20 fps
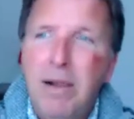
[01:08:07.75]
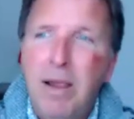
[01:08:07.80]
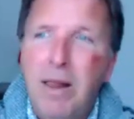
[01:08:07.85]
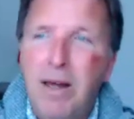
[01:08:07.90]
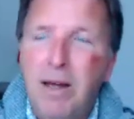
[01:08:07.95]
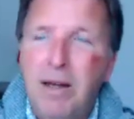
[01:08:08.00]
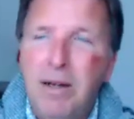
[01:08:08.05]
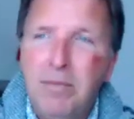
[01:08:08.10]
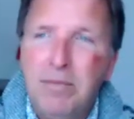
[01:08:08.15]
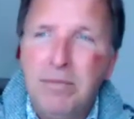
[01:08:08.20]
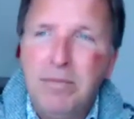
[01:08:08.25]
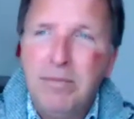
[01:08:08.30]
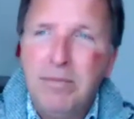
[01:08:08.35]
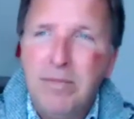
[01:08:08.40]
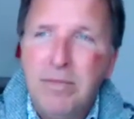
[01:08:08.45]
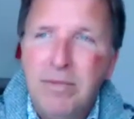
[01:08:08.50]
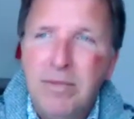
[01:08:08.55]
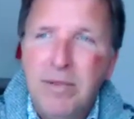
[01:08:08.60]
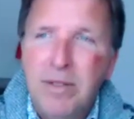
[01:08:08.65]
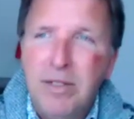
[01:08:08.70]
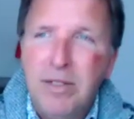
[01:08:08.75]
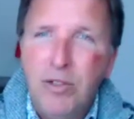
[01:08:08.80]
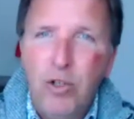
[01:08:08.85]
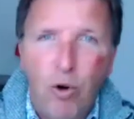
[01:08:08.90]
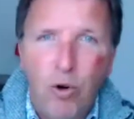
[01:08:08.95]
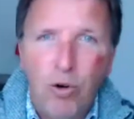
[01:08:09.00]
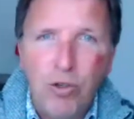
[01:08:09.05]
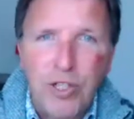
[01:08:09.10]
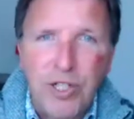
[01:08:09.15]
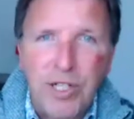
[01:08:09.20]
um,
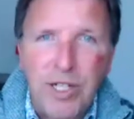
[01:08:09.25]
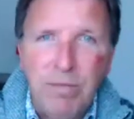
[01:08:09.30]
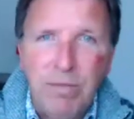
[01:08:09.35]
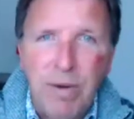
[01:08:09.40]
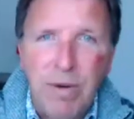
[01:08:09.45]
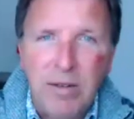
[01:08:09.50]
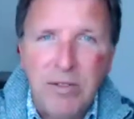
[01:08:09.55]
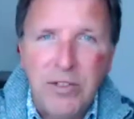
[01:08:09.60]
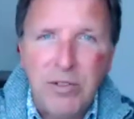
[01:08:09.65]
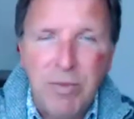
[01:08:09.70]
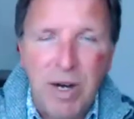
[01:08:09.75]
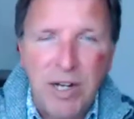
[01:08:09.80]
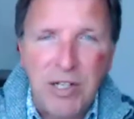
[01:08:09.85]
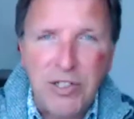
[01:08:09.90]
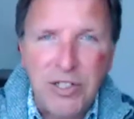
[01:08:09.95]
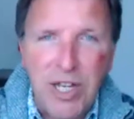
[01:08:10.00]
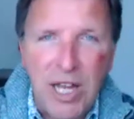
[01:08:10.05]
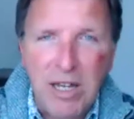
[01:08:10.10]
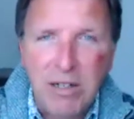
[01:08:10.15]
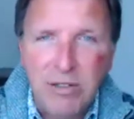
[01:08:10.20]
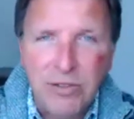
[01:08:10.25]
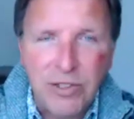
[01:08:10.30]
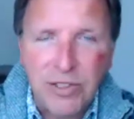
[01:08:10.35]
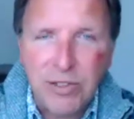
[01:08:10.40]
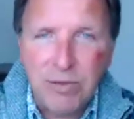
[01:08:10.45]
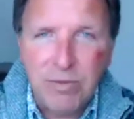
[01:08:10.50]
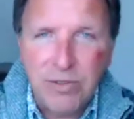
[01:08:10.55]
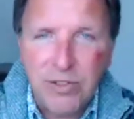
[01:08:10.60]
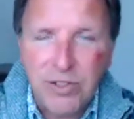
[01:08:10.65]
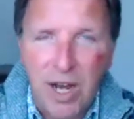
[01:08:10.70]
naughty. Uh, my
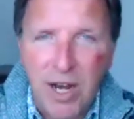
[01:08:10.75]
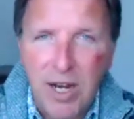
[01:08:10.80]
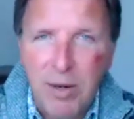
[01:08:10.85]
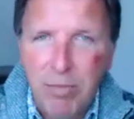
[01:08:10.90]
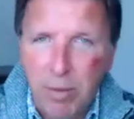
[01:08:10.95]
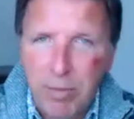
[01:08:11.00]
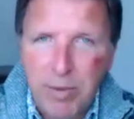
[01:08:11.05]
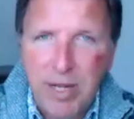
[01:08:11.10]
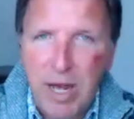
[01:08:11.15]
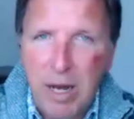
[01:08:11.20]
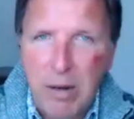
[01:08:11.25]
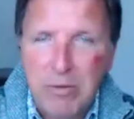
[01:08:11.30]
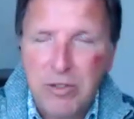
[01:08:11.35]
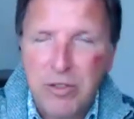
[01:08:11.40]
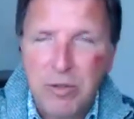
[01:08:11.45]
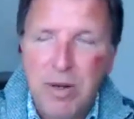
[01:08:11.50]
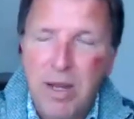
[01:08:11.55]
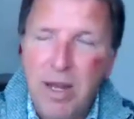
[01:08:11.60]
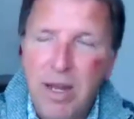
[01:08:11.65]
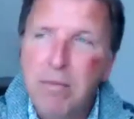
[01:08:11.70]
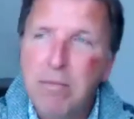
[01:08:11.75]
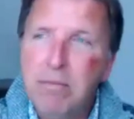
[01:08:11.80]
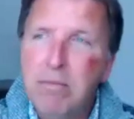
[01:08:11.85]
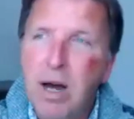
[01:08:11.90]
sales side probably comes from him.